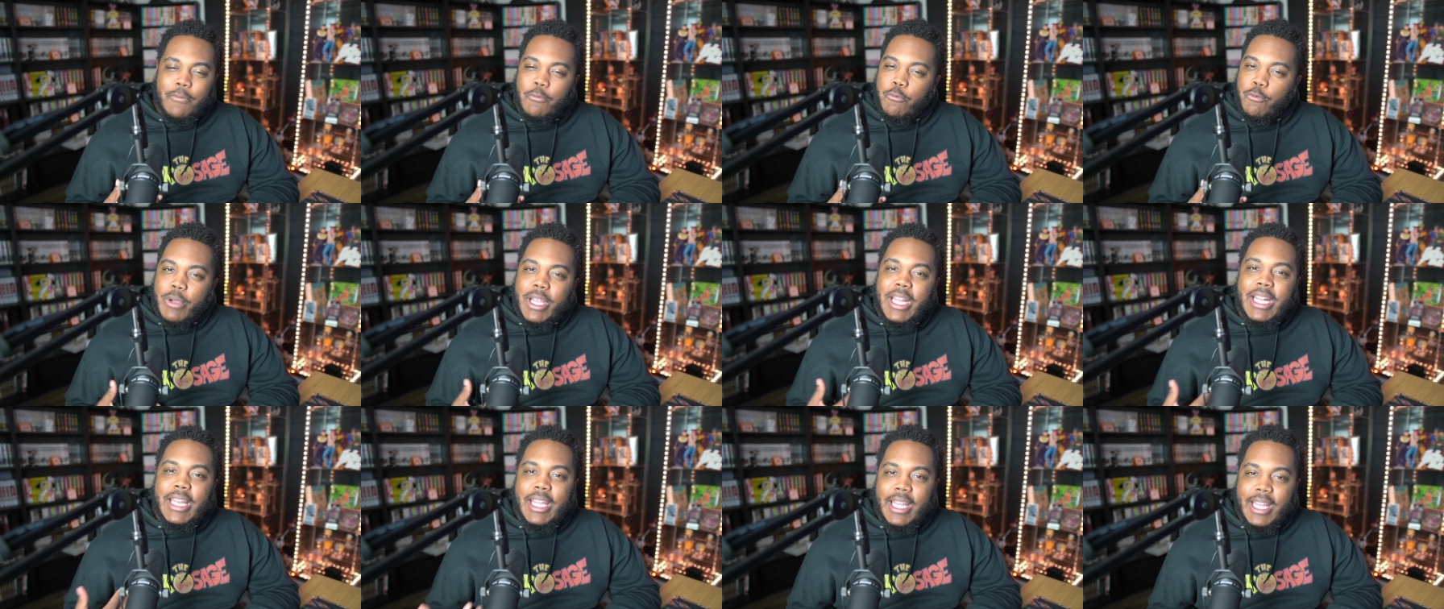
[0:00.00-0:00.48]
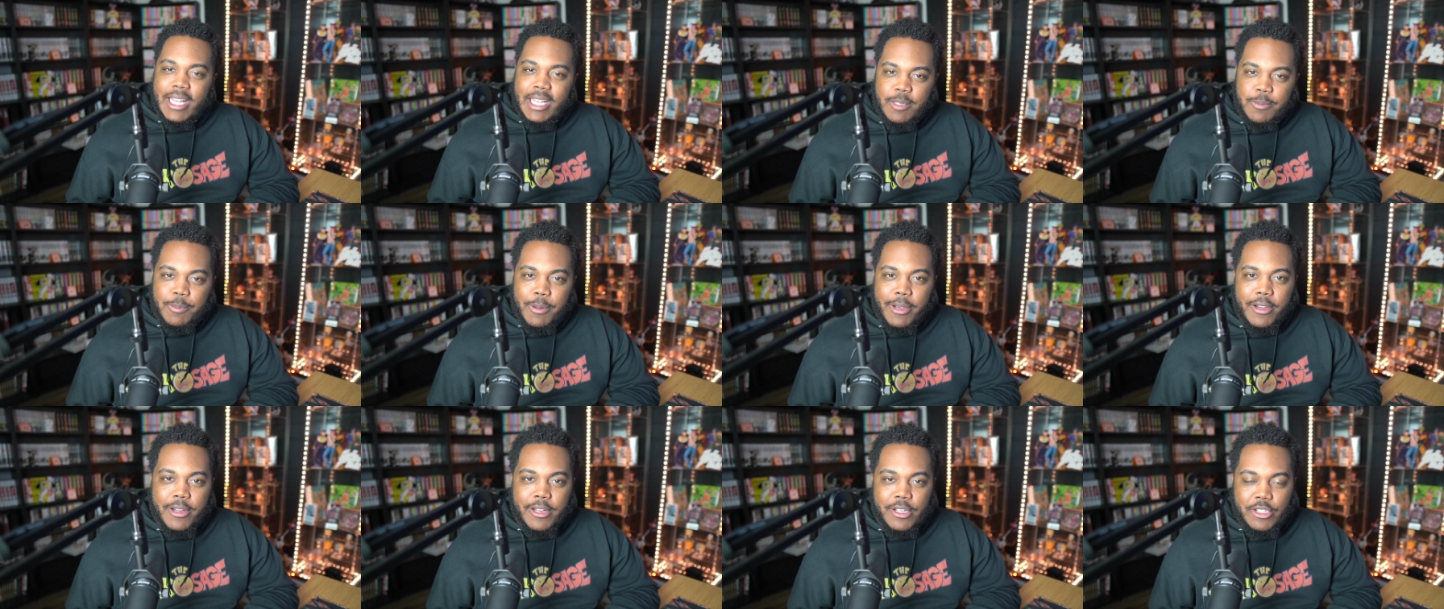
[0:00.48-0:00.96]
reading
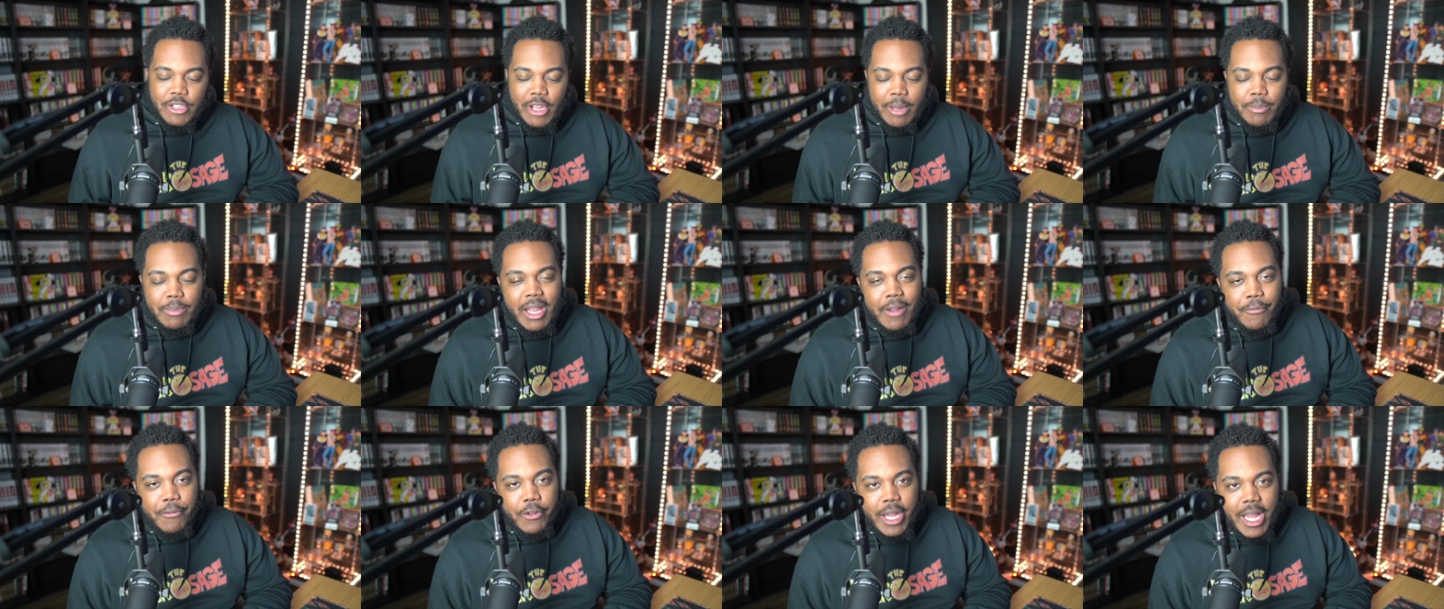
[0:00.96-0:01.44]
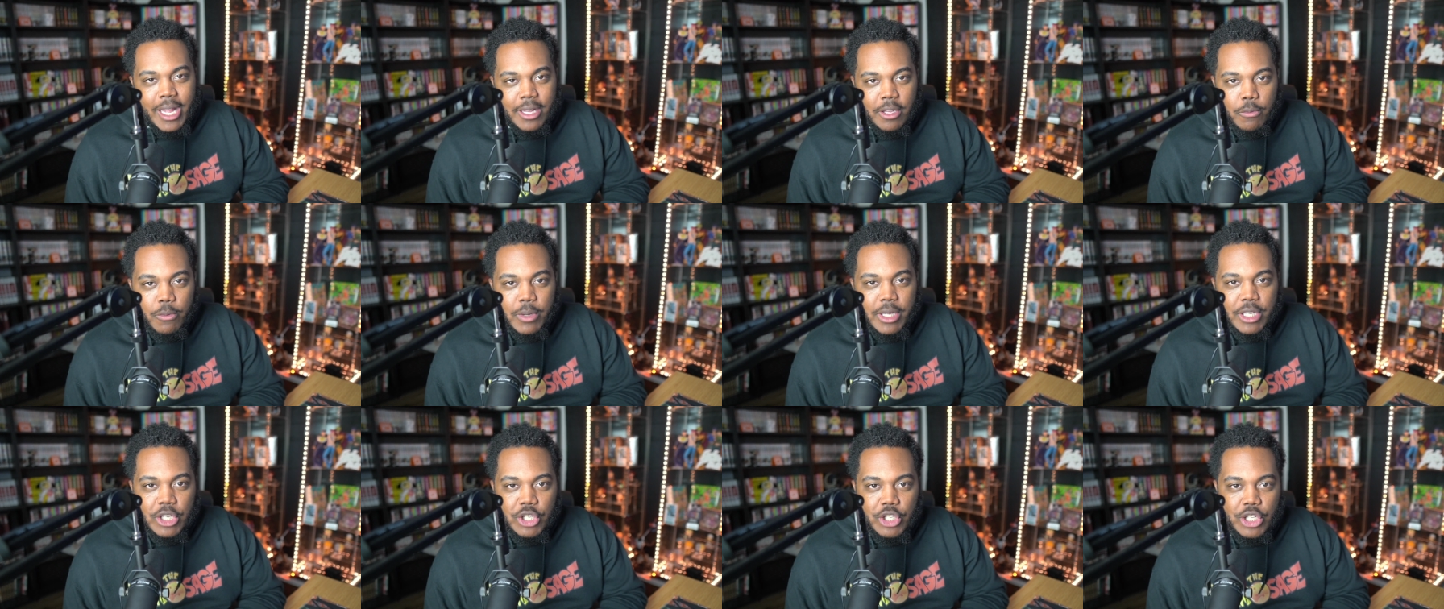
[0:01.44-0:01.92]
experience so i'm definitely gonna have to
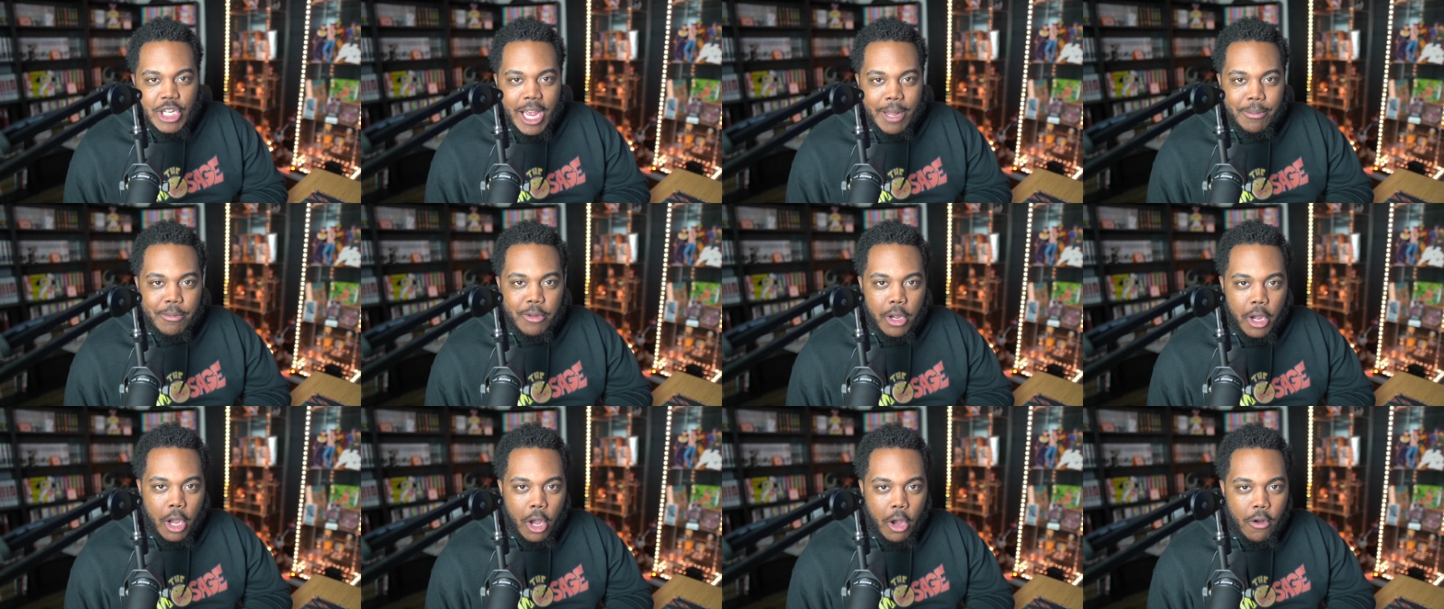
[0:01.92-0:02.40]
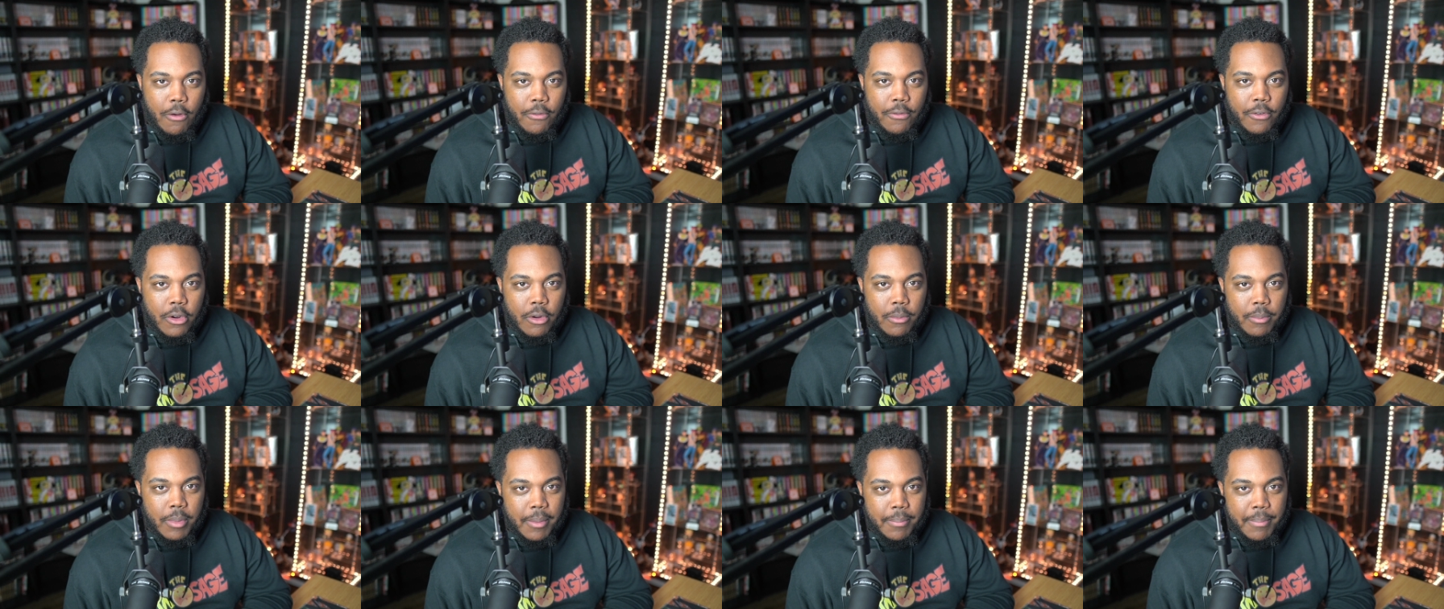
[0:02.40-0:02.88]
read this chapter
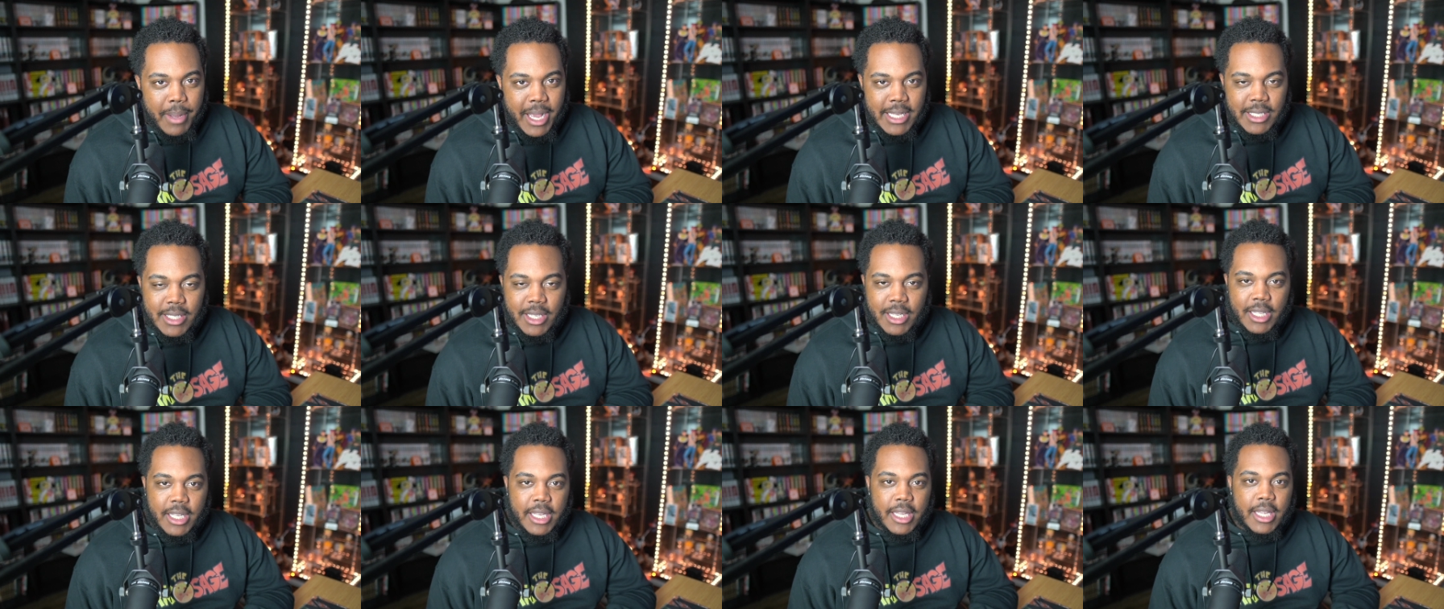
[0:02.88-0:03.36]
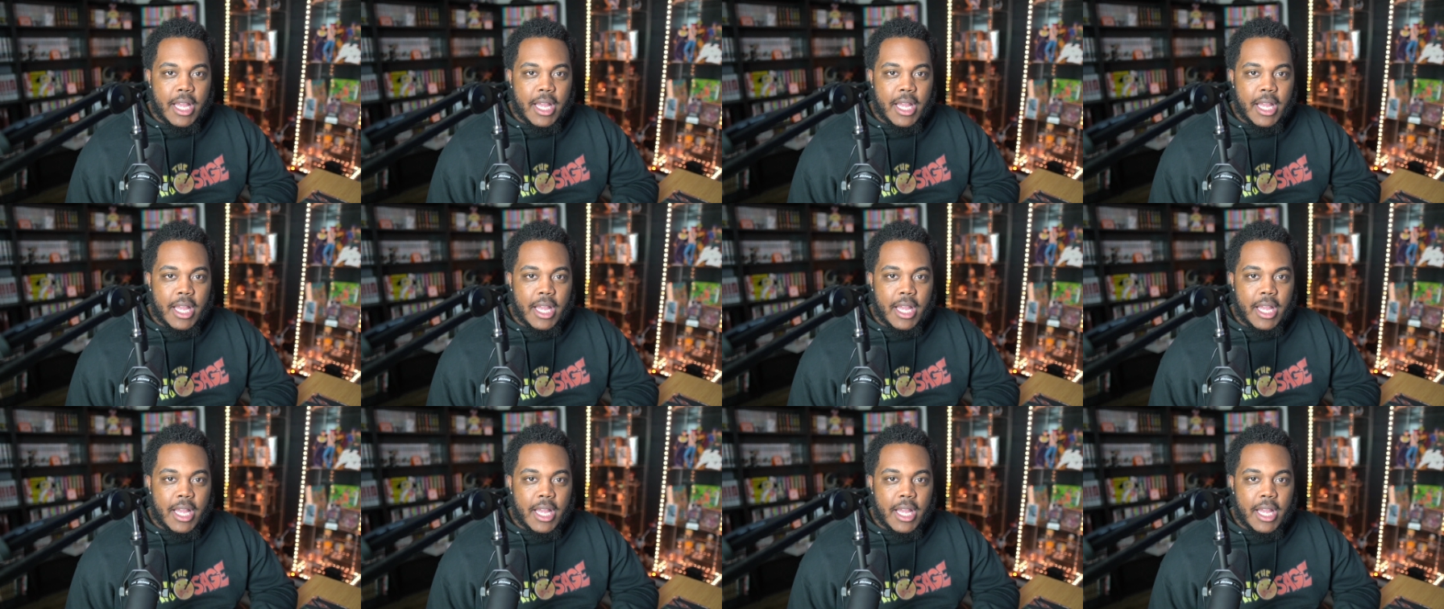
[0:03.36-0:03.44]
over but basically